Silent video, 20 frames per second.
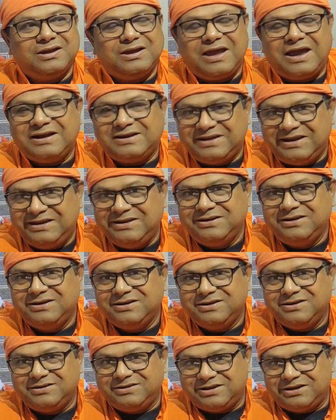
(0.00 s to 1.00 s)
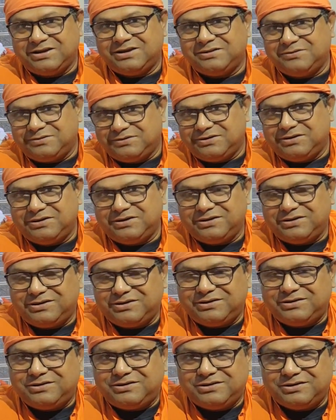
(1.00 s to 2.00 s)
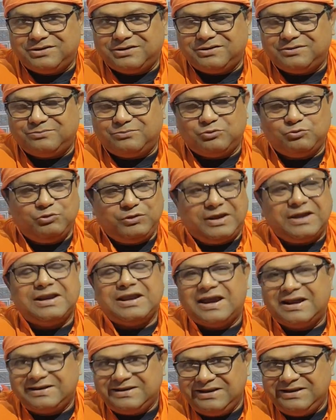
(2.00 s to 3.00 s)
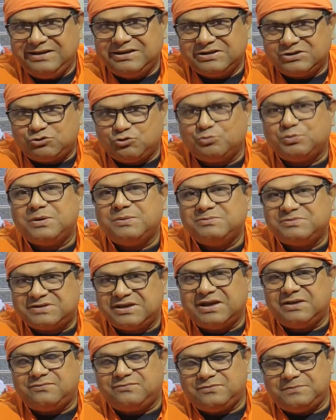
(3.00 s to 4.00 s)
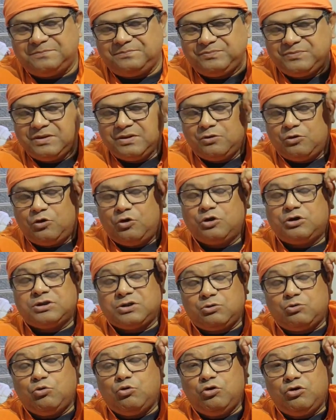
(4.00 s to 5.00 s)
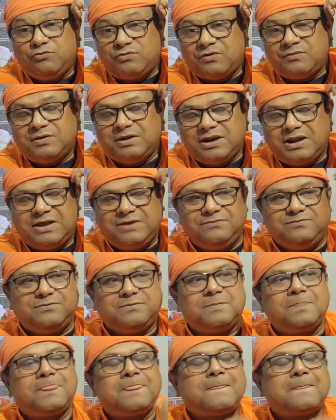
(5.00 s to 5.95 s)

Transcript: attain the Supreme Self or the goal of our life.